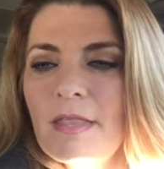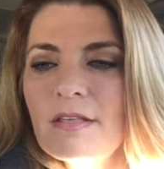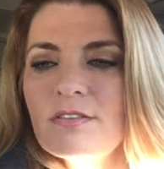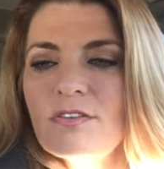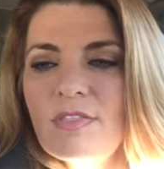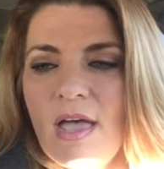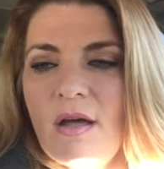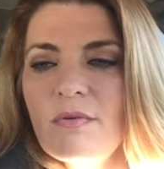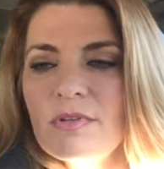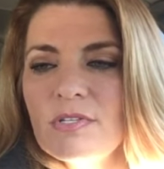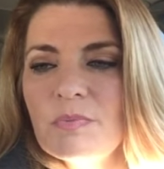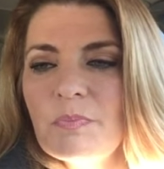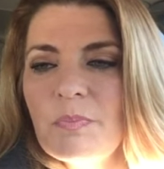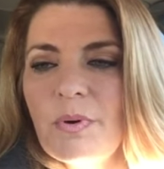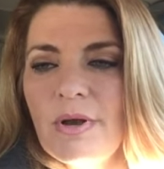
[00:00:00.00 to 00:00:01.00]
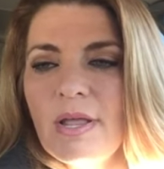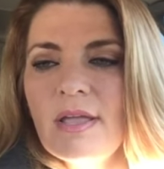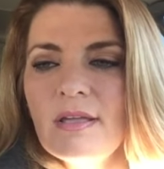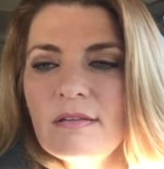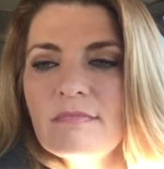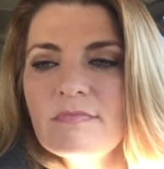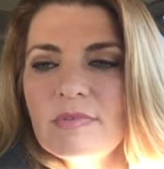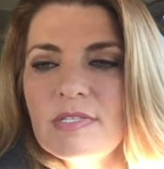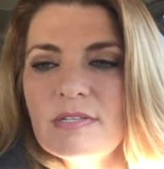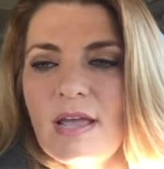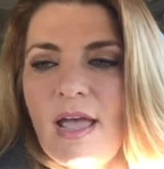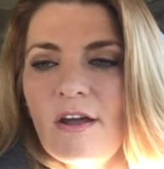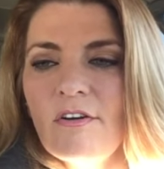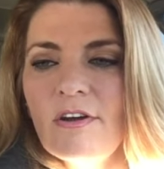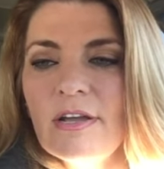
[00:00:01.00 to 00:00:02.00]
So that was pretty
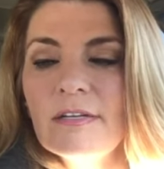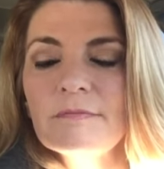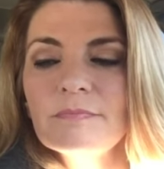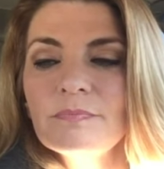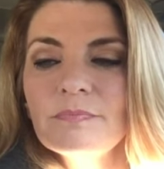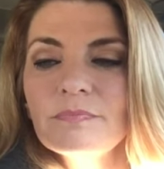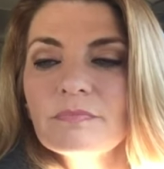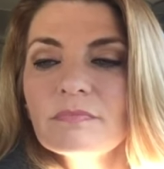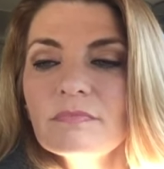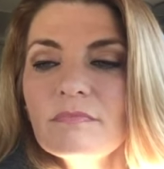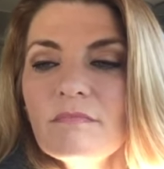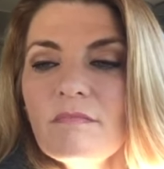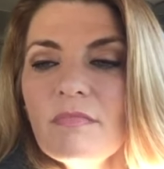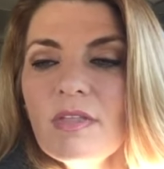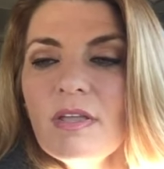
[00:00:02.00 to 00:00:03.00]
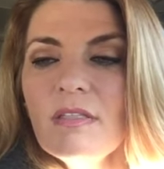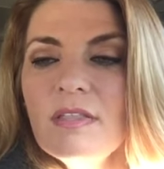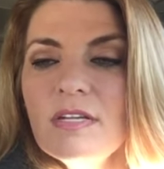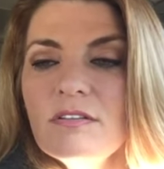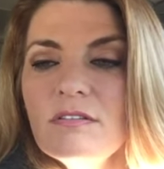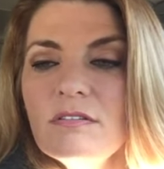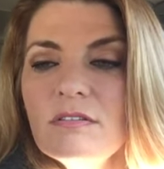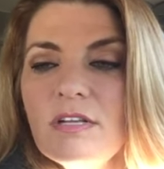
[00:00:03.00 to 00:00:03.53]
staggering that